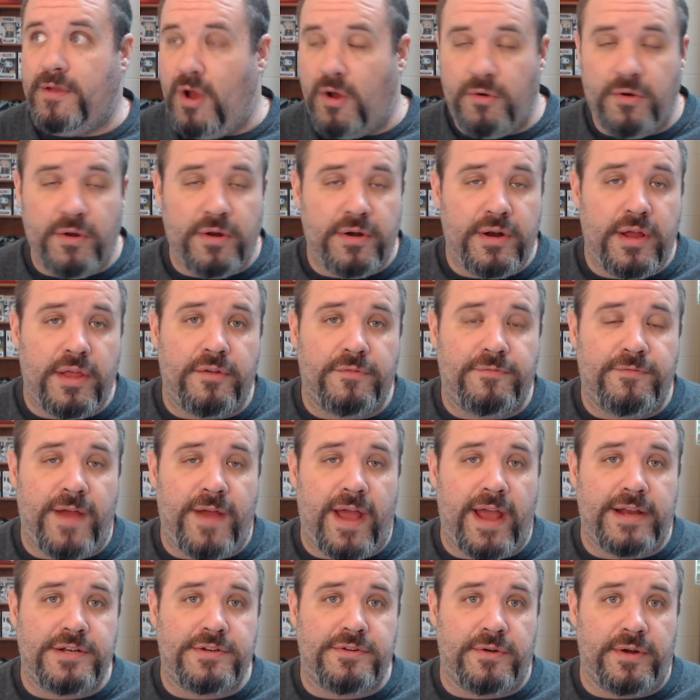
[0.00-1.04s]
Go to another
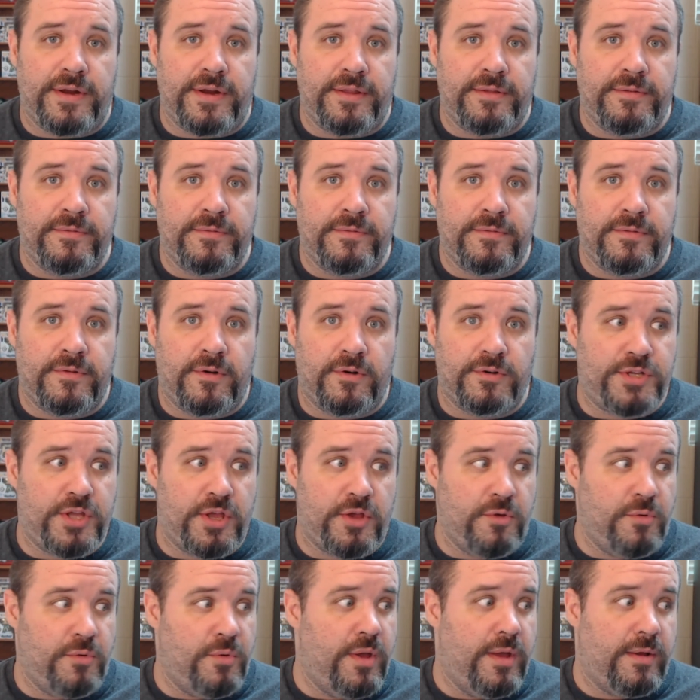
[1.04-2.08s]
factory or
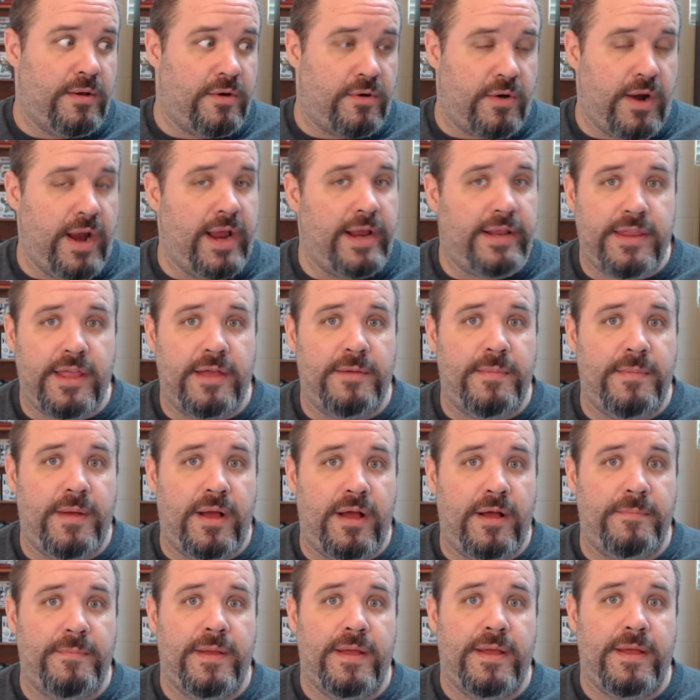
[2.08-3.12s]
two, crank them
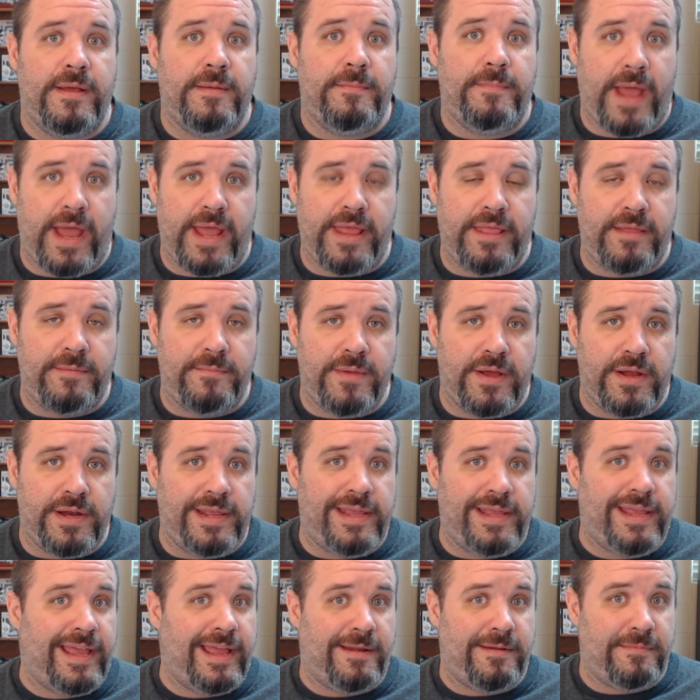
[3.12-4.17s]
up, pay the
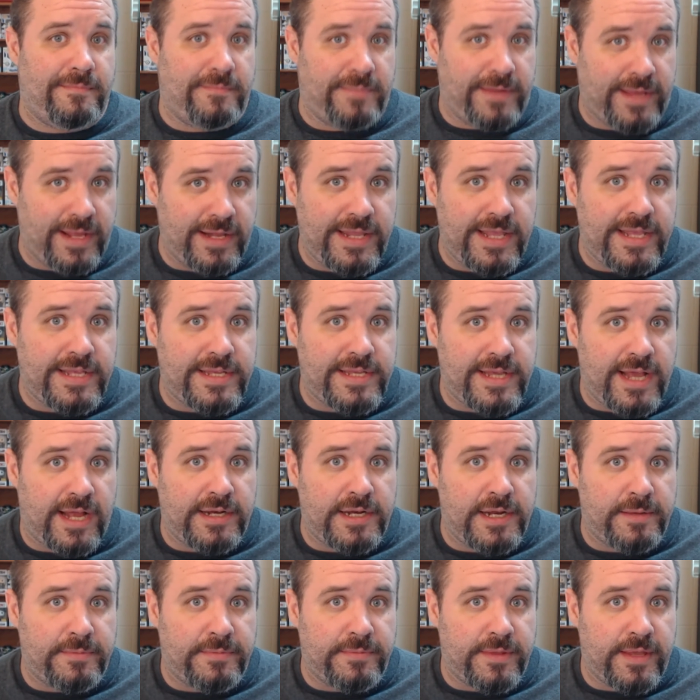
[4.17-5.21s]
money, and get these
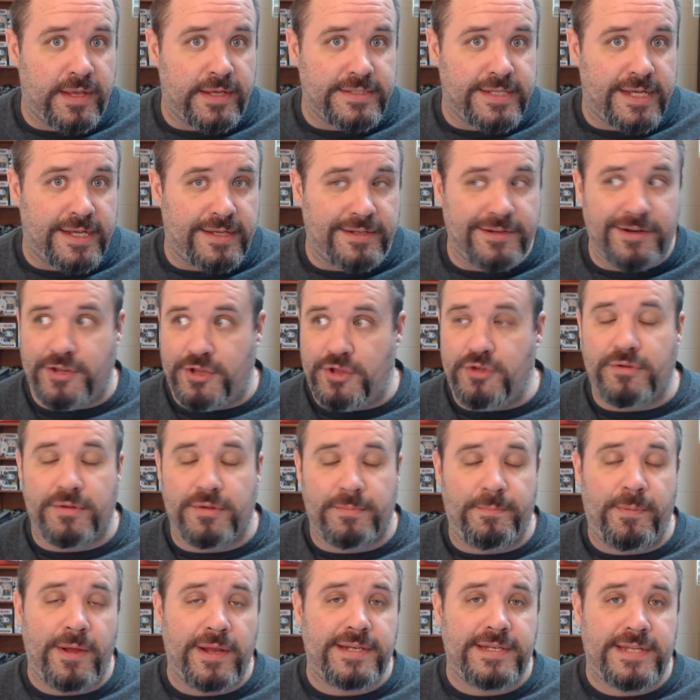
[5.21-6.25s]
goddamn things out there. You
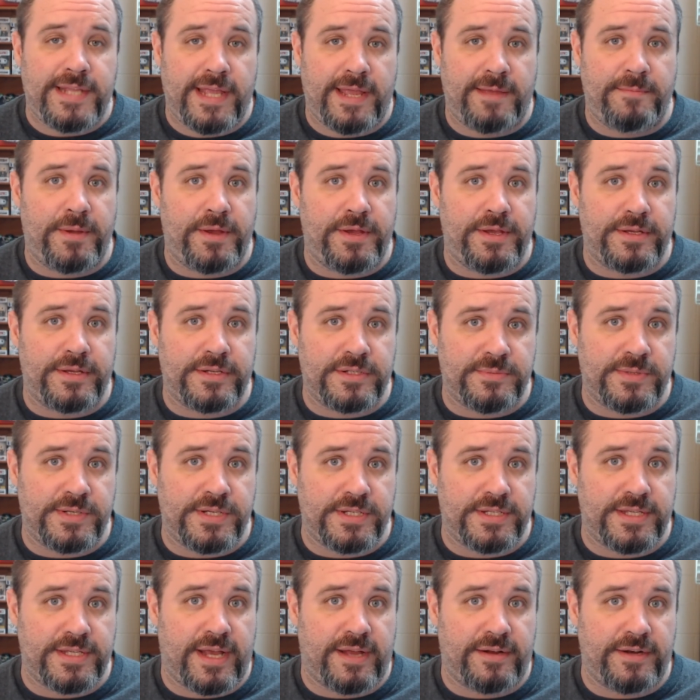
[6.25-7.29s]
could put 10 million
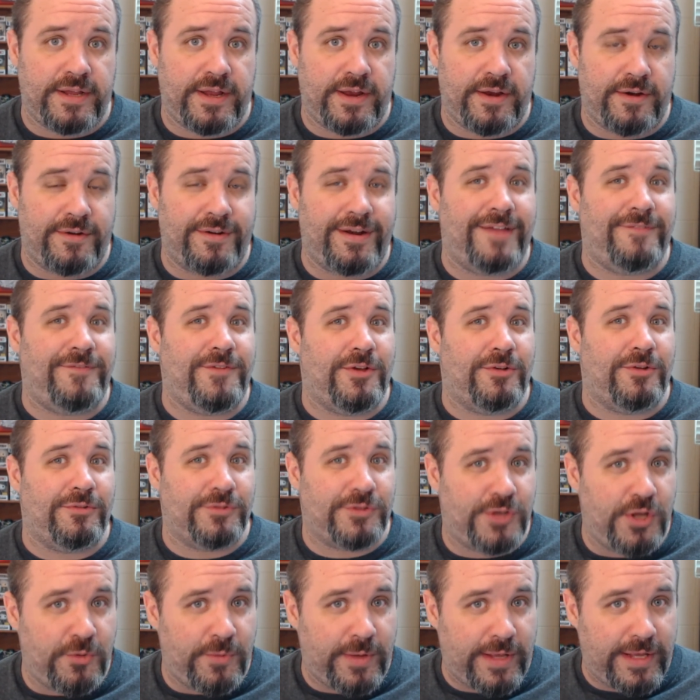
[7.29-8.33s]
Switches out in a year if you'll
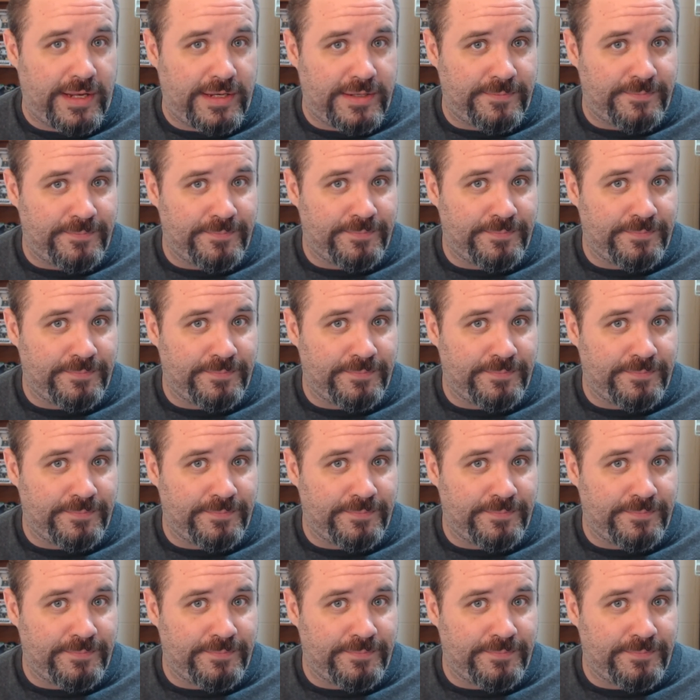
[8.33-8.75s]
do it.